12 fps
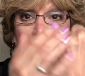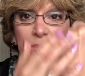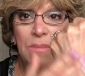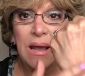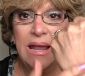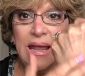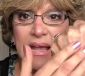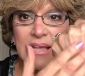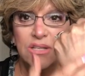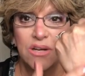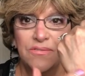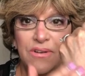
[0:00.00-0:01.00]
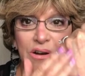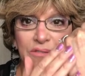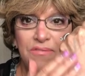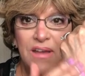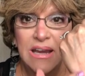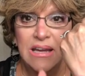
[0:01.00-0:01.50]
And my hands are very
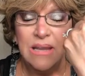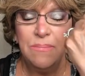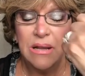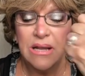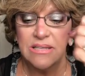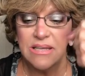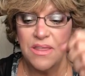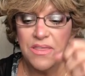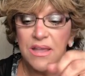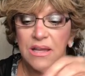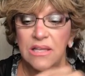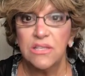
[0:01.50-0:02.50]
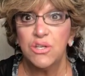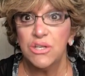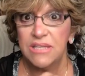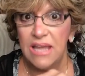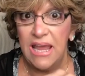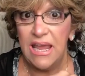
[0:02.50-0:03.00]
veiny because I think it's
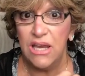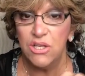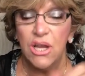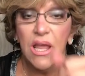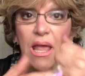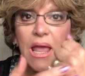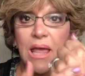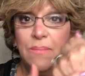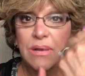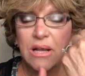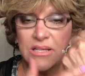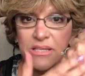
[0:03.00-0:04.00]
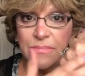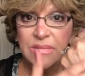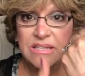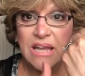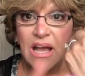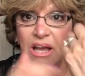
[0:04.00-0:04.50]
just age. And because I'm
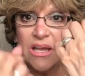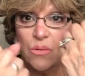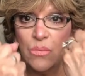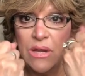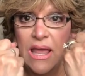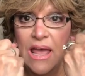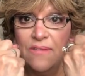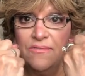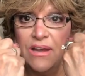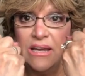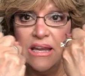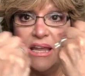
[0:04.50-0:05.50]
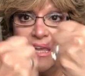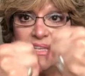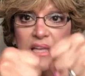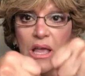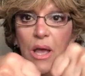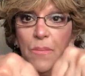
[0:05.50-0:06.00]
Italian, we have veiny
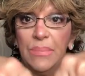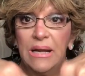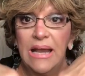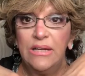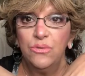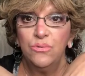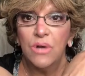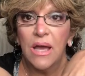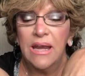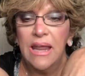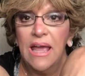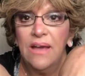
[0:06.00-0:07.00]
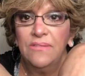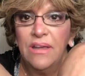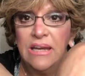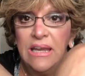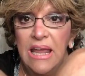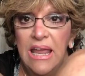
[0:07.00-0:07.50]
hands. But I do not have
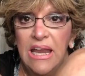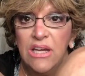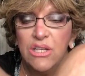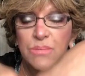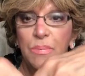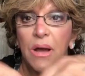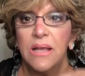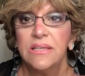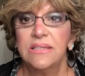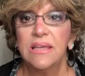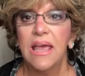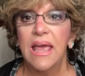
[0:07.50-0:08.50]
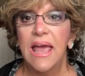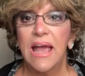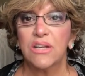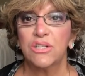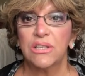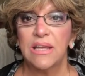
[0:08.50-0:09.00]
any age spots
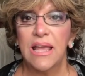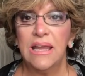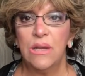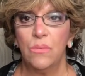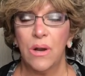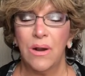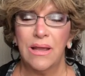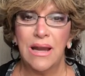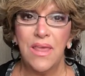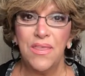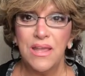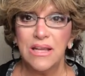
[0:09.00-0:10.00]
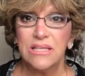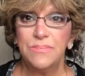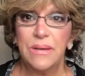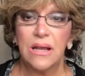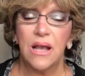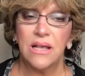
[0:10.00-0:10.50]
actually anywhere. And I think it's
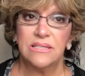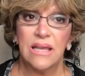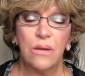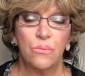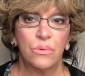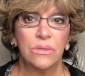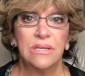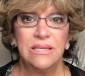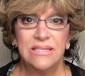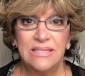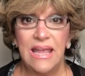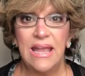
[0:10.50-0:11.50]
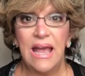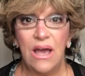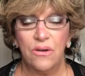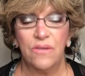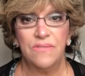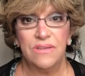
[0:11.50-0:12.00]
because I really stay
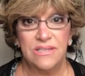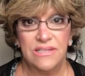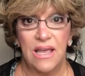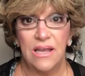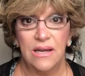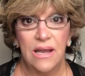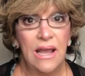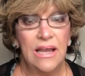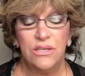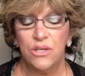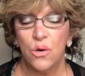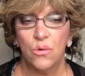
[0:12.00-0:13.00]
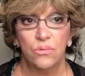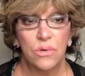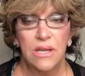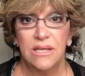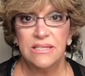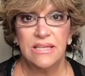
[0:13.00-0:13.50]
out of the sun. I don't
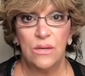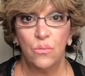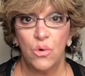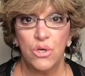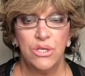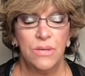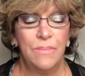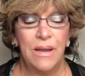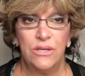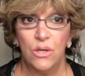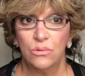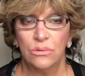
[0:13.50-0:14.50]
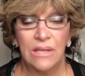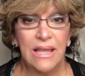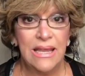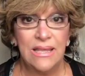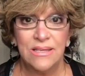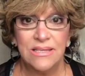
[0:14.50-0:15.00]
sun worship. I don't
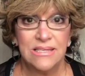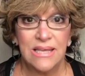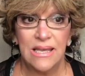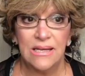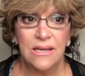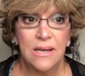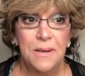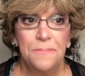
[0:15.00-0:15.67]
lay in the sun.